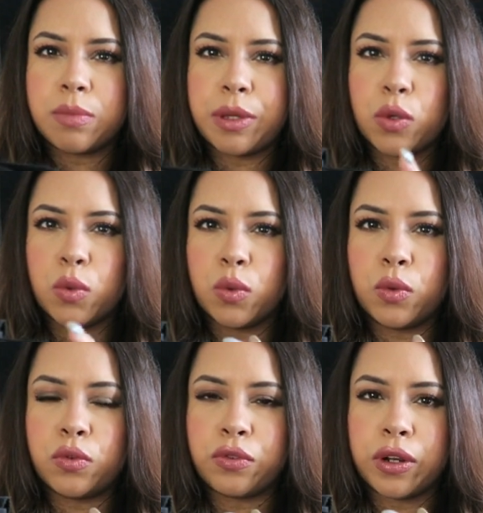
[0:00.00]
it to be
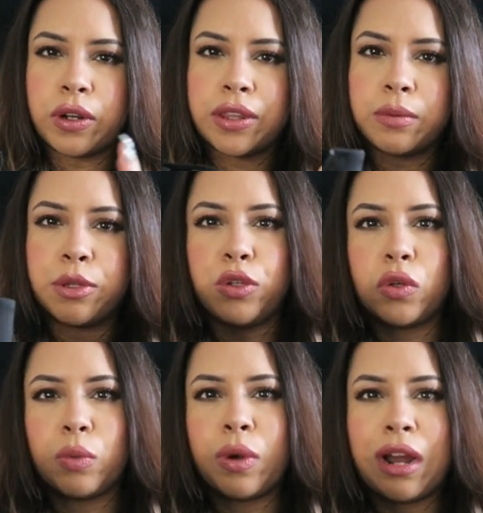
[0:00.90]
all faux leather, but
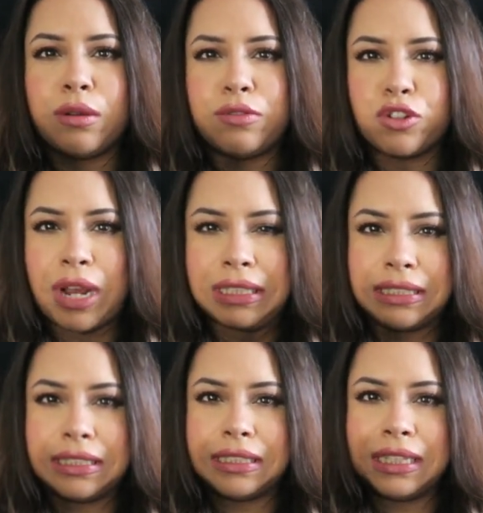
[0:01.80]
you can wear it with
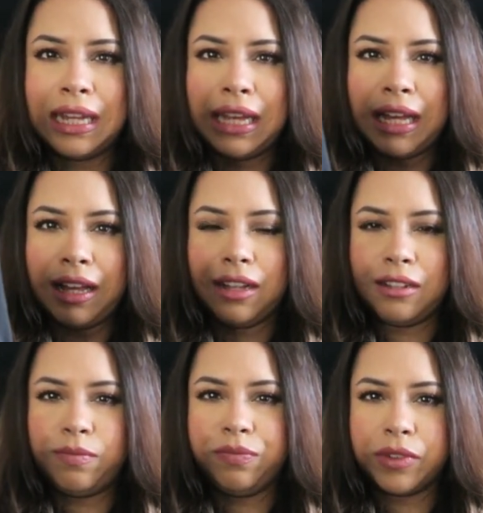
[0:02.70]
dresses
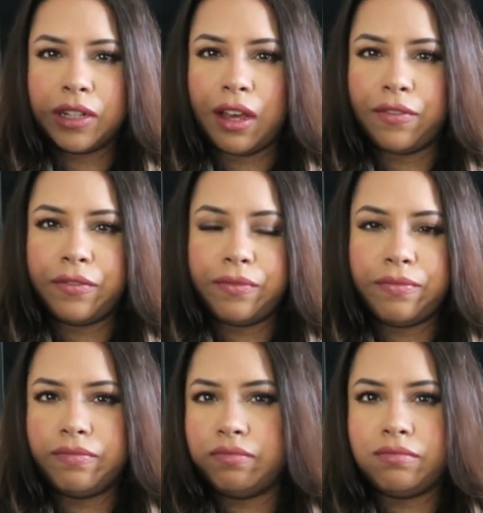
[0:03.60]
um, and like
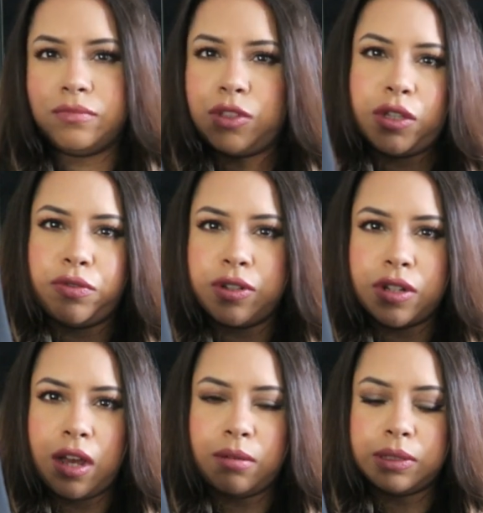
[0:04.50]

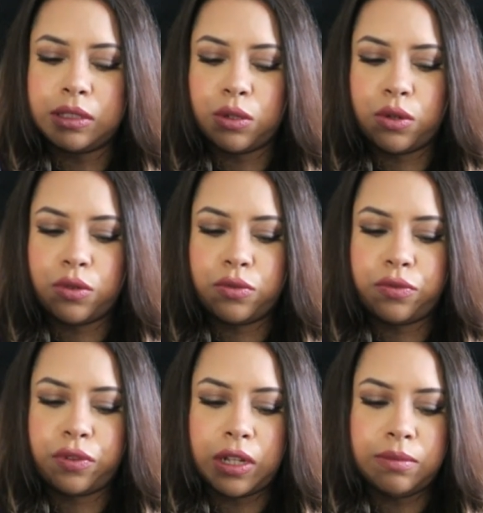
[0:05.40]
different types
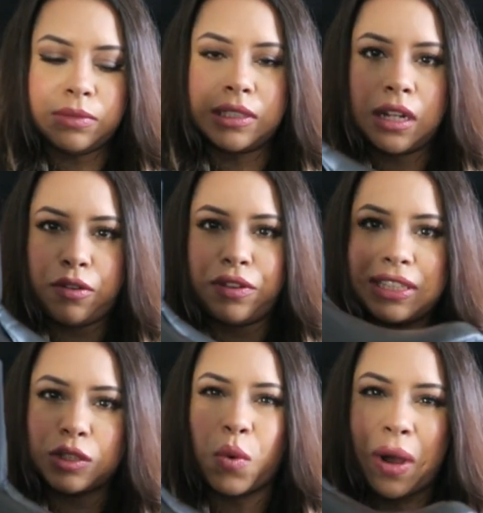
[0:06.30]
of um, stuff.
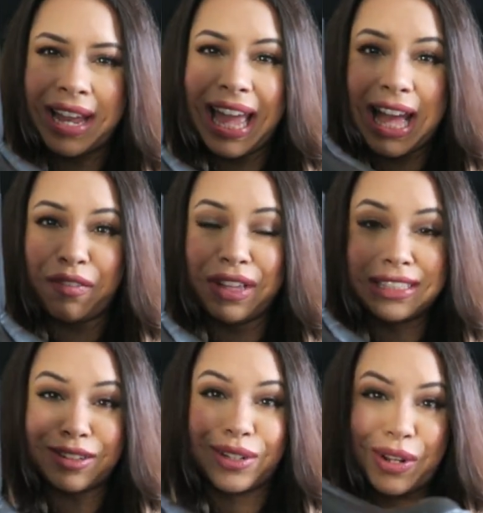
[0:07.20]
It's quite heavy,
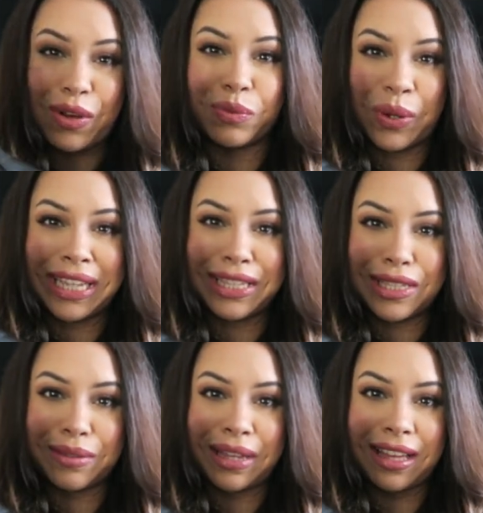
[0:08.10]
it's got a lot of
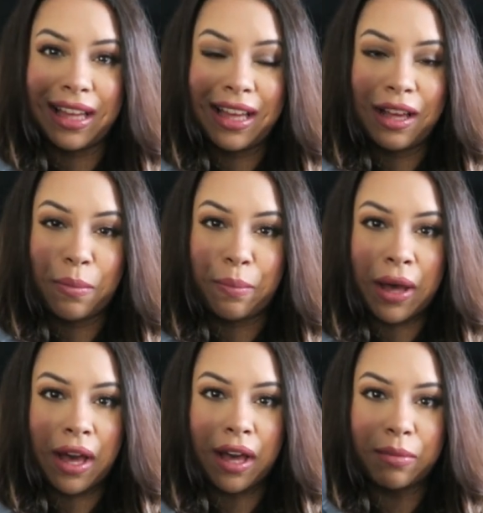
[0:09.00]
weight to it,
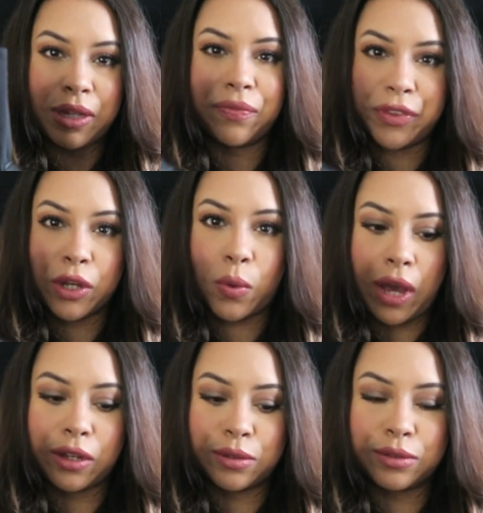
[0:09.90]
but I mean, they're
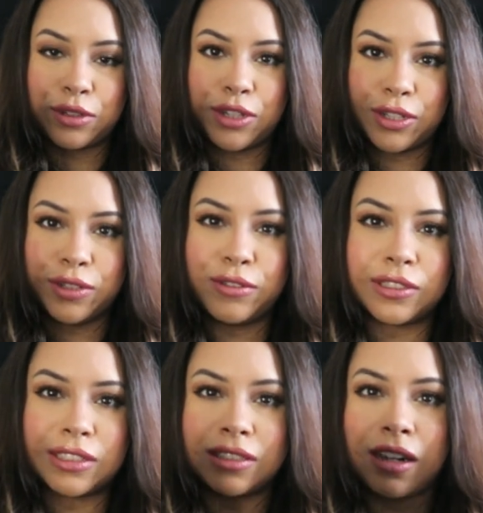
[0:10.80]
quite cool
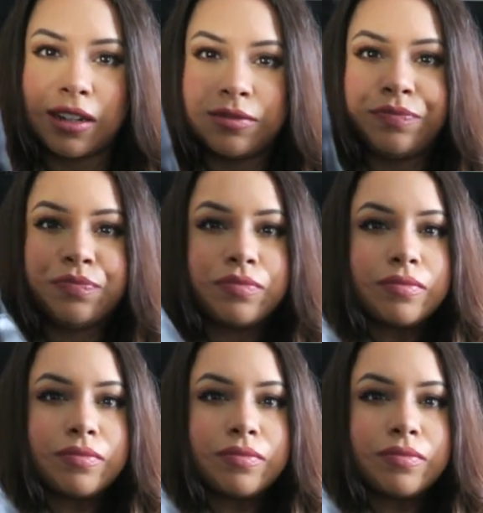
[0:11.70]
shoes, so